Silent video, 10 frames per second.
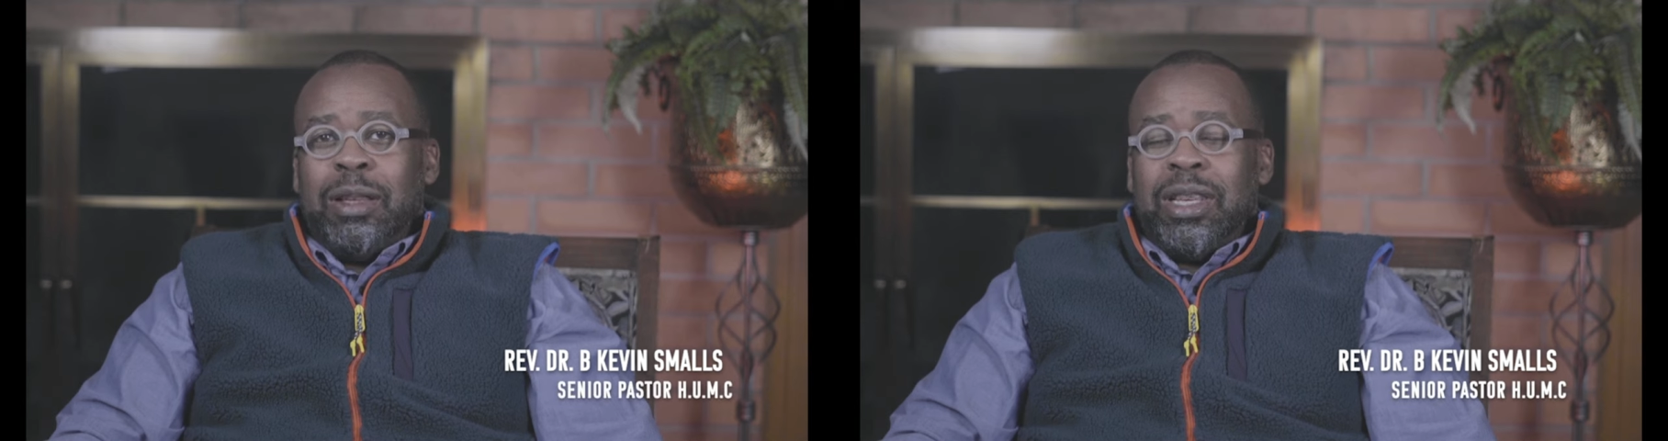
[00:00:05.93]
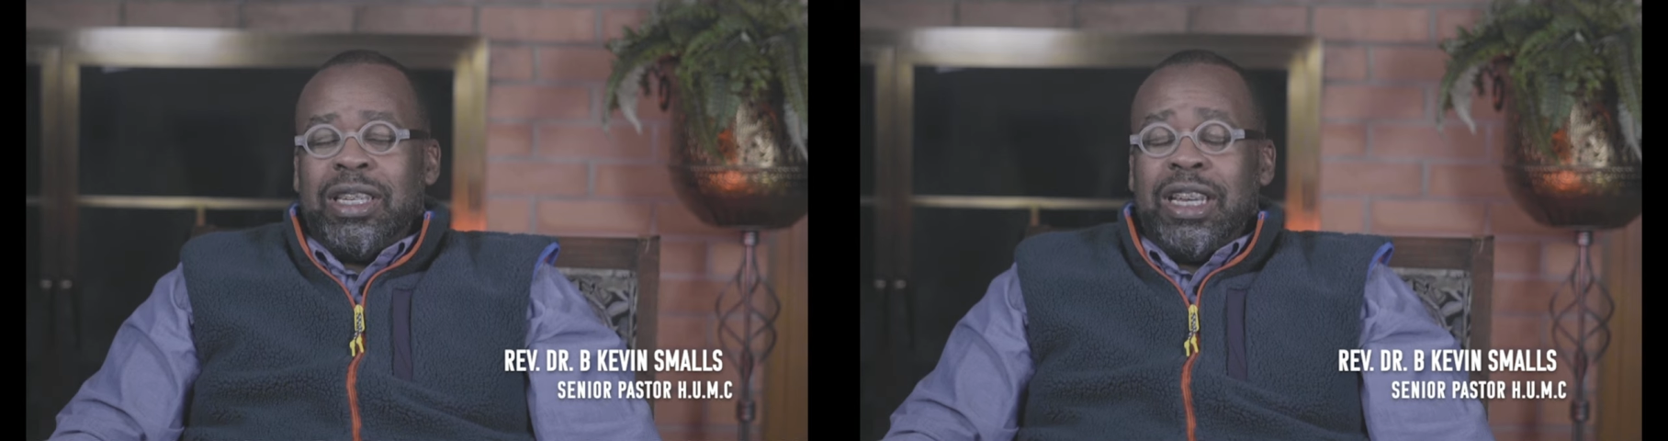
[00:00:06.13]

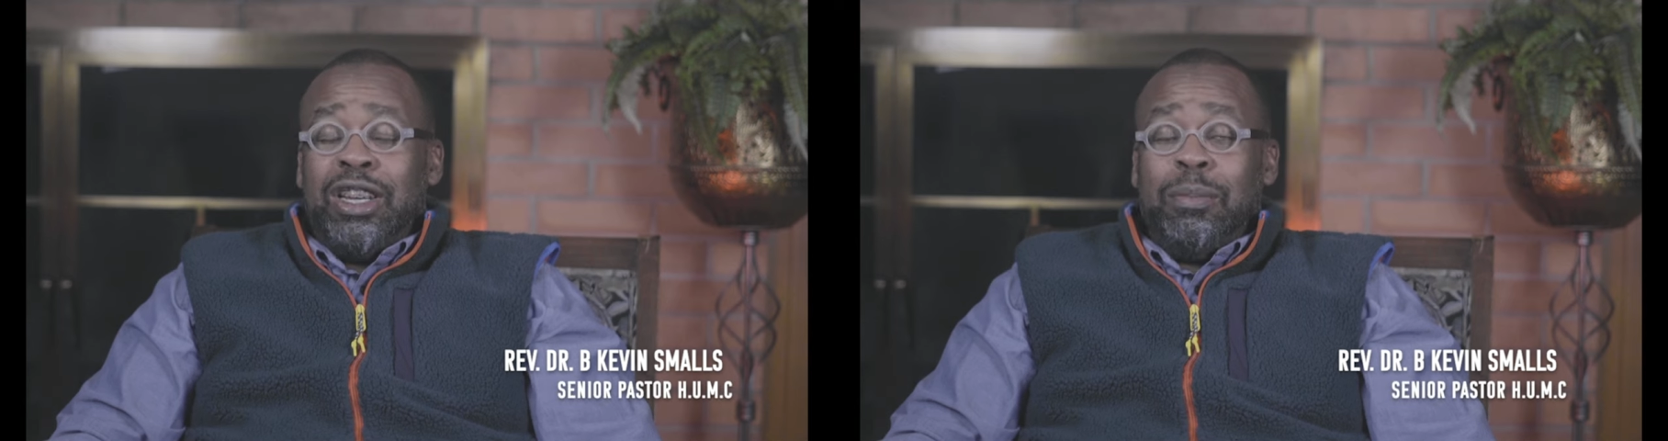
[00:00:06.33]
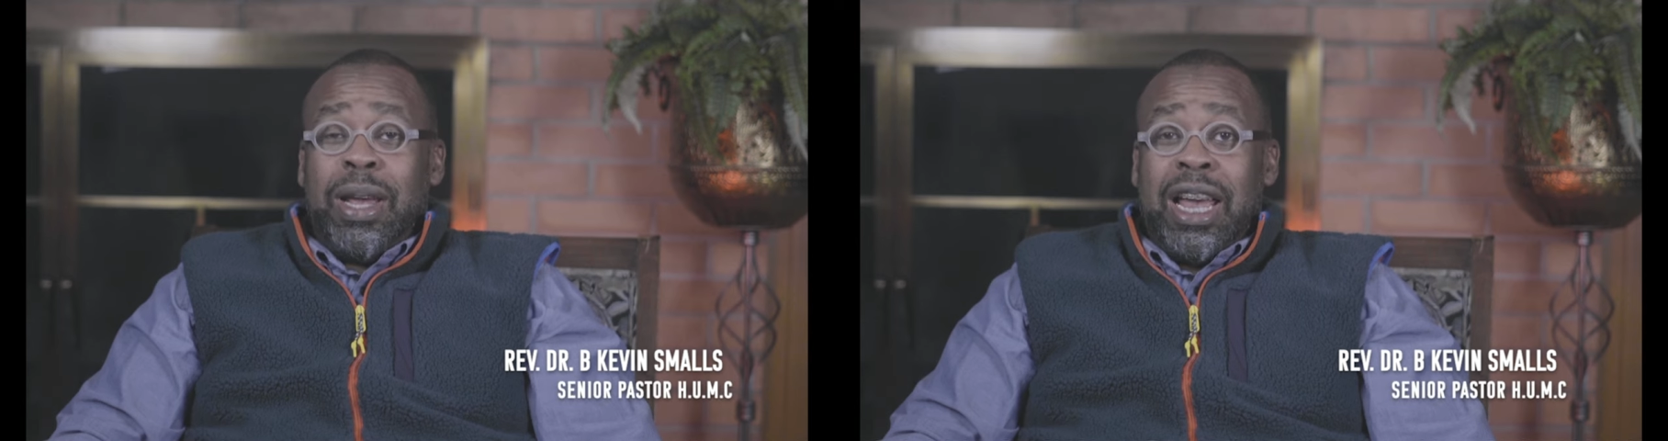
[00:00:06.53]
I'm the
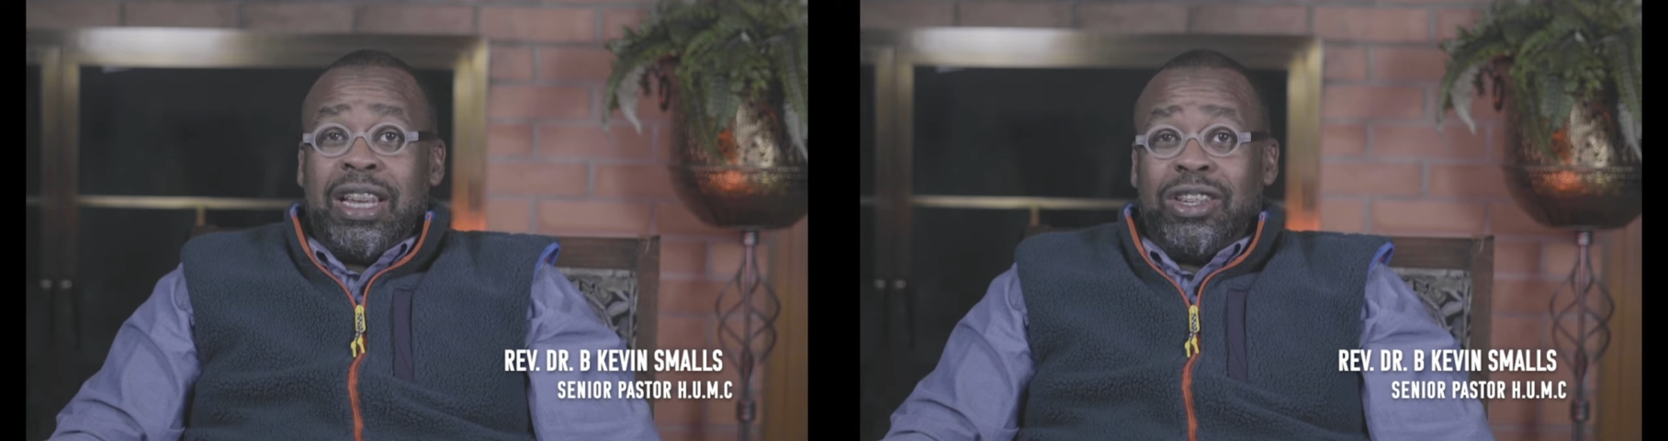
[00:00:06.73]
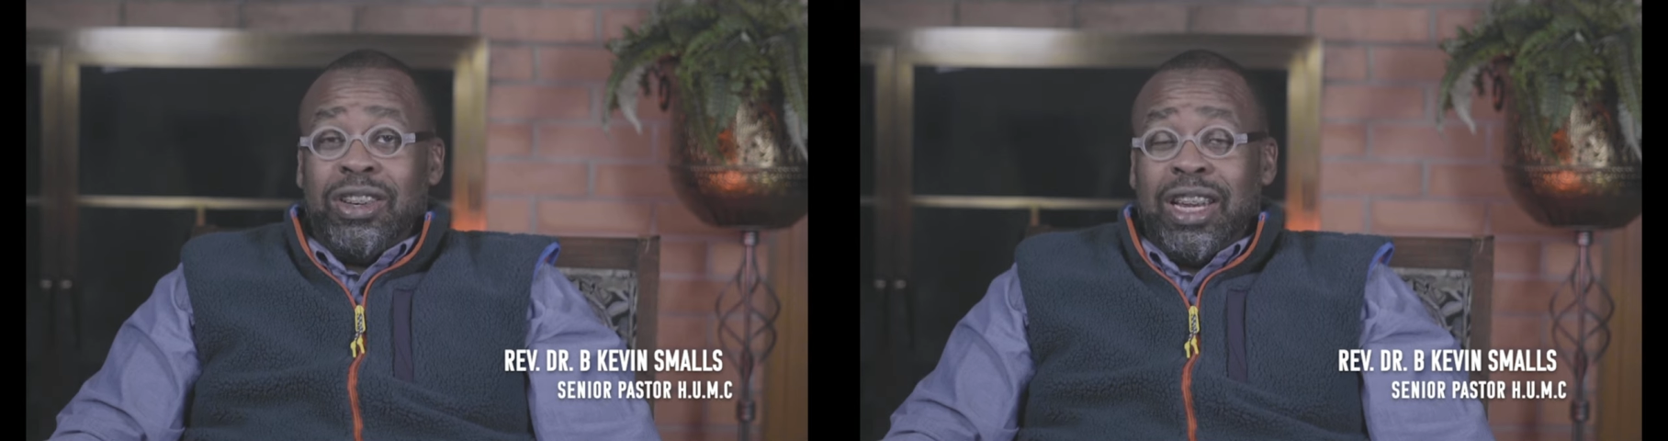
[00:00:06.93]
senior
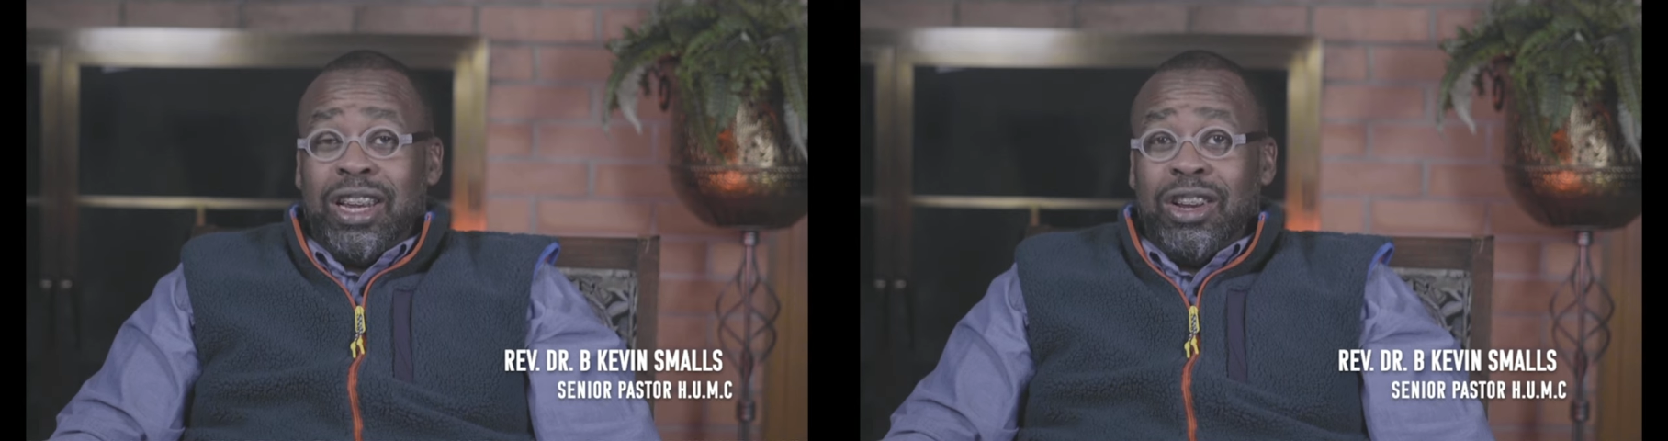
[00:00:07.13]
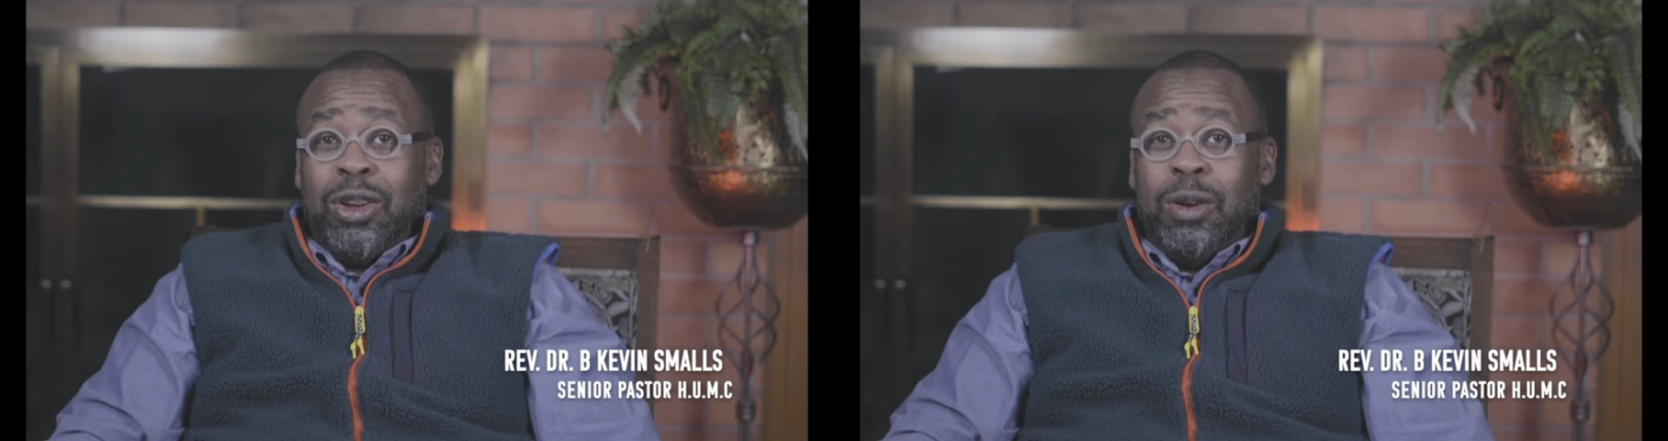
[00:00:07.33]
pastor here at